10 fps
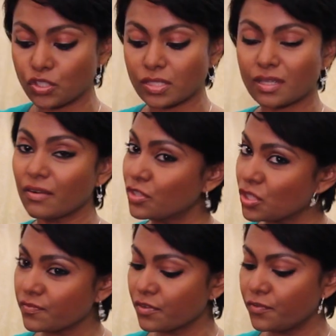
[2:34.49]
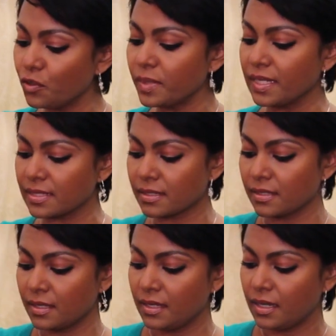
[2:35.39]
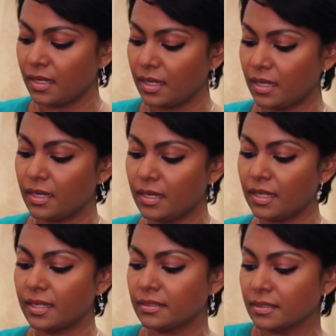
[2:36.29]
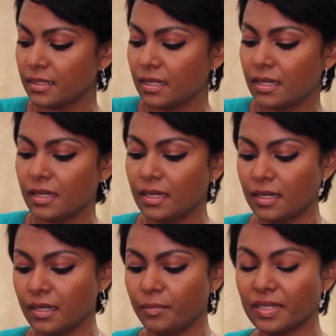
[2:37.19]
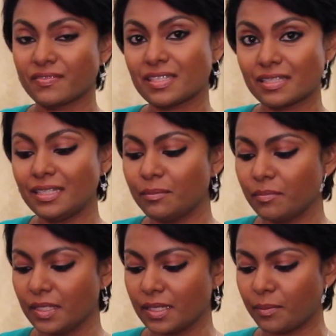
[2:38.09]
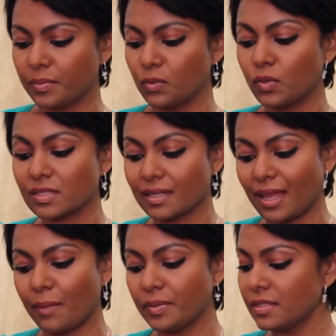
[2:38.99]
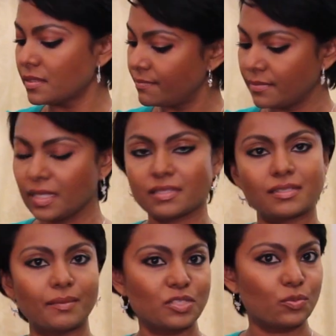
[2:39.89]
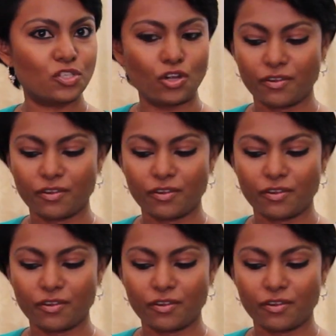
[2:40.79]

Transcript: can just cover it just for a few minutes and let a bit of steam build up. And once that happens, it's time to switch